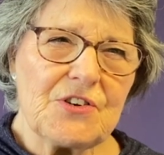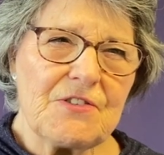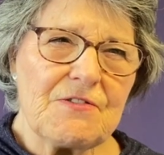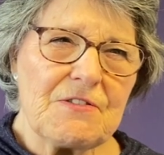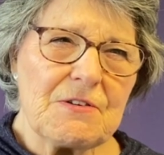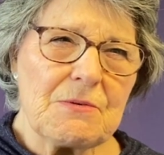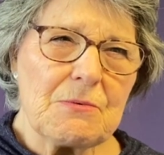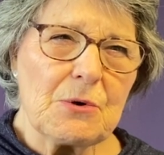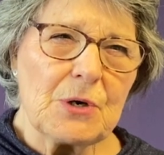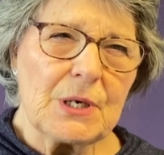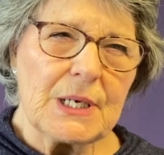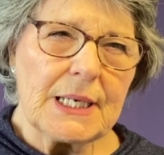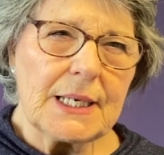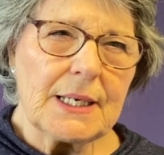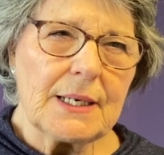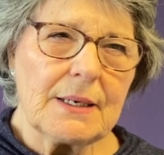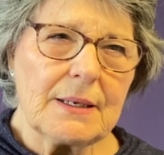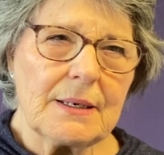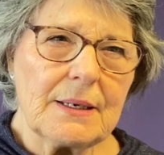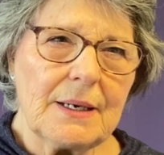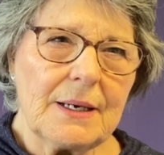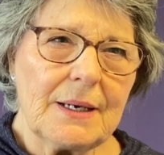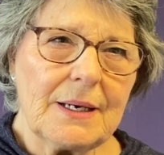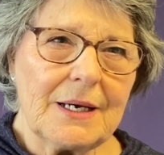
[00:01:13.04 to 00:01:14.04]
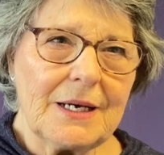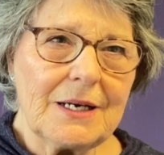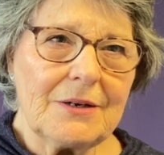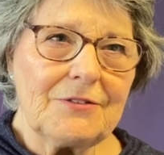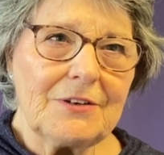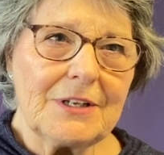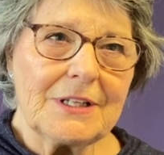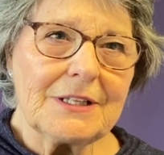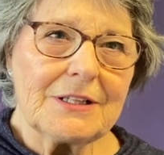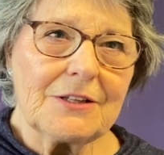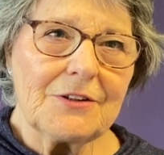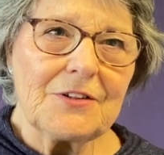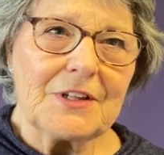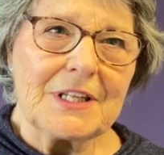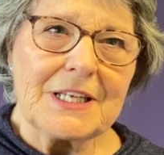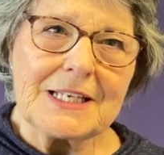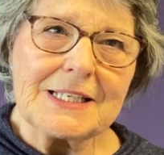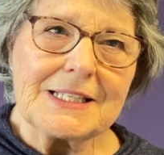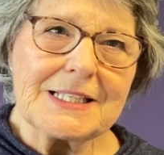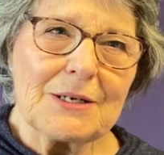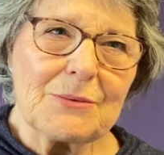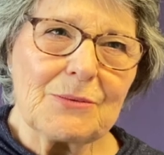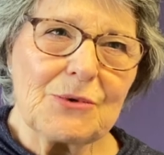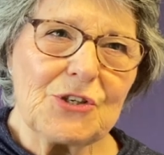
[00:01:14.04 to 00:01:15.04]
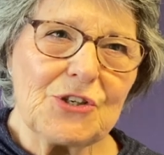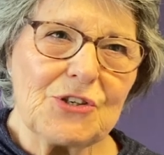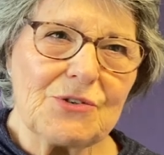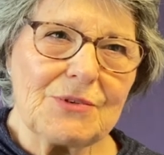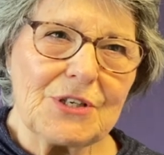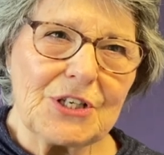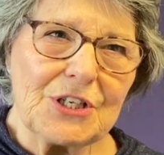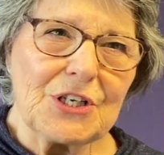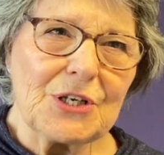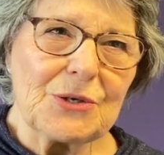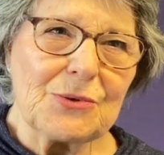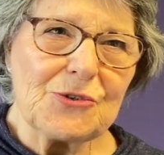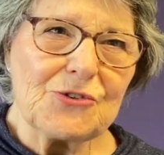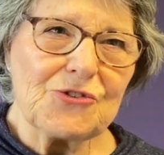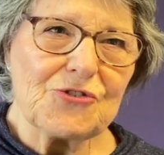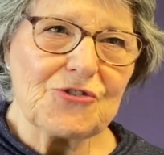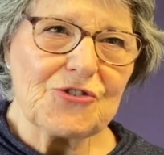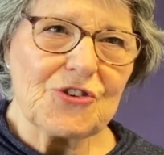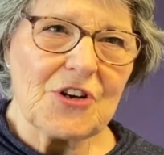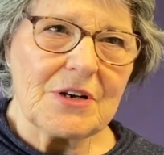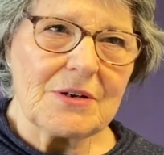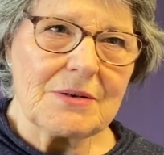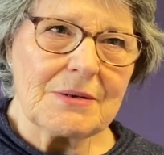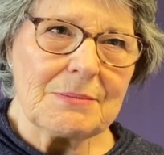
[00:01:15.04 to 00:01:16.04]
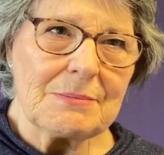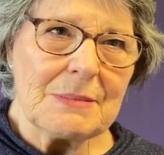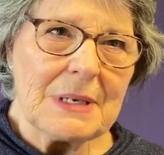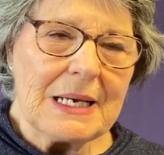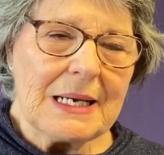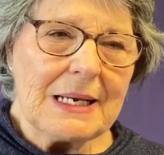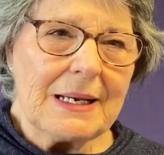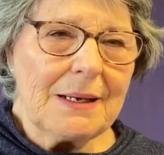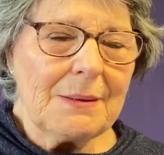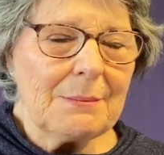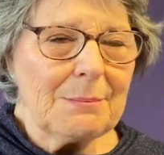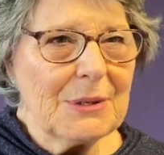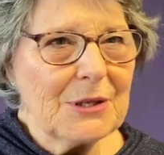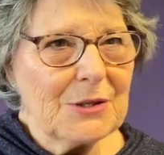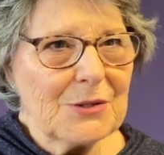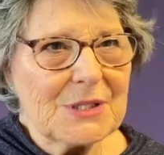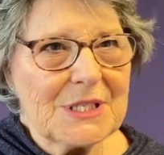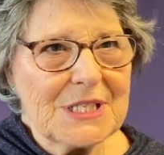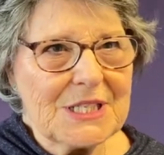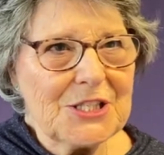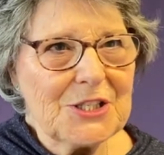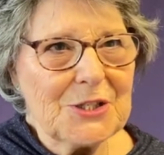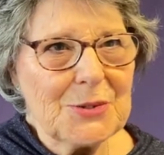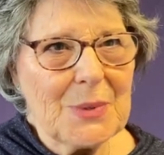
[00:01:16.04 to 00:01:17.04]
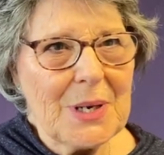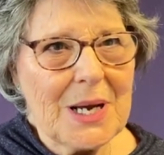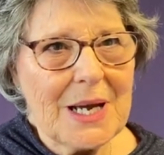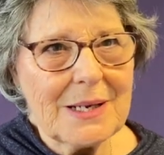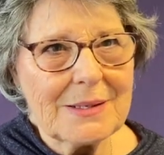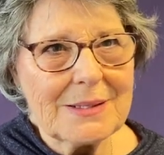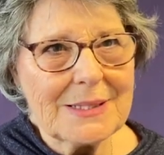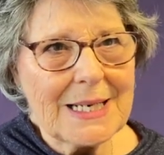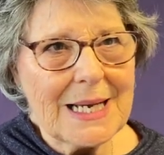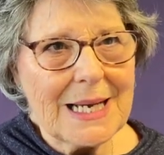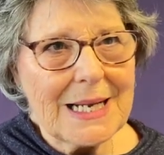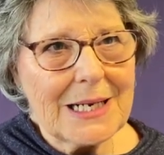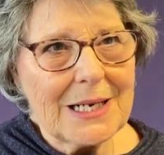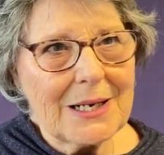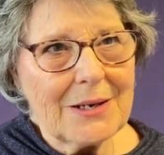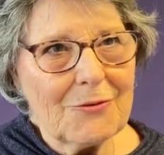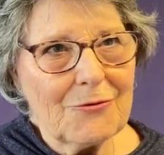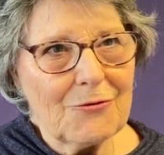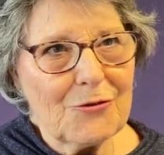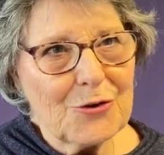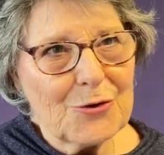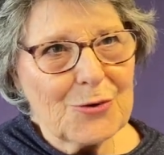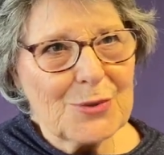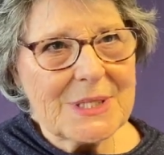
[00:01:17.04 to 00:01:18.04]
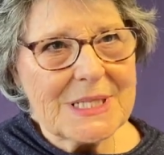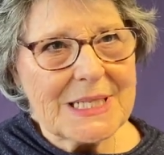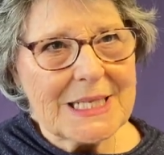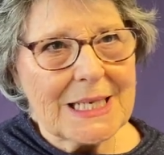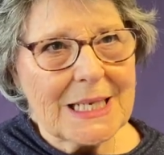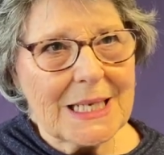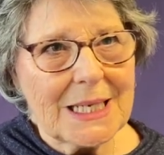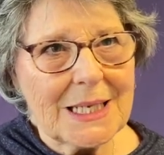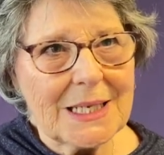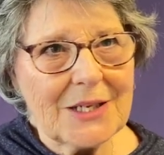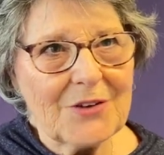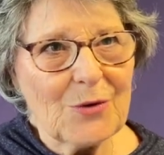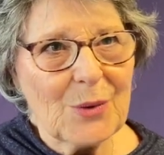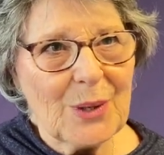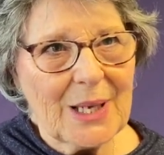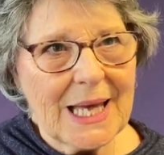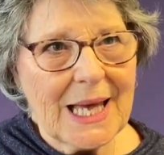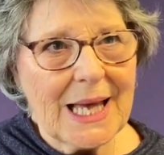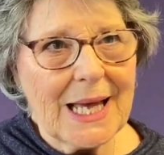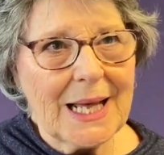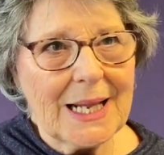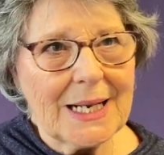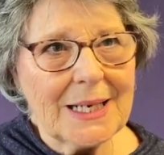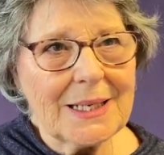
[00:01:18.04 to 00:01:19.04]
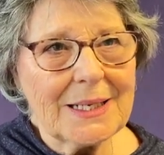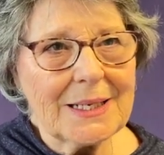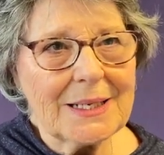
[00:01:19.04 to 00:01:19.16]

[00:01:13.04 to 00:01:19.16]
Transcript: every week of little things that we, you know, try and build into our daily routine if we can.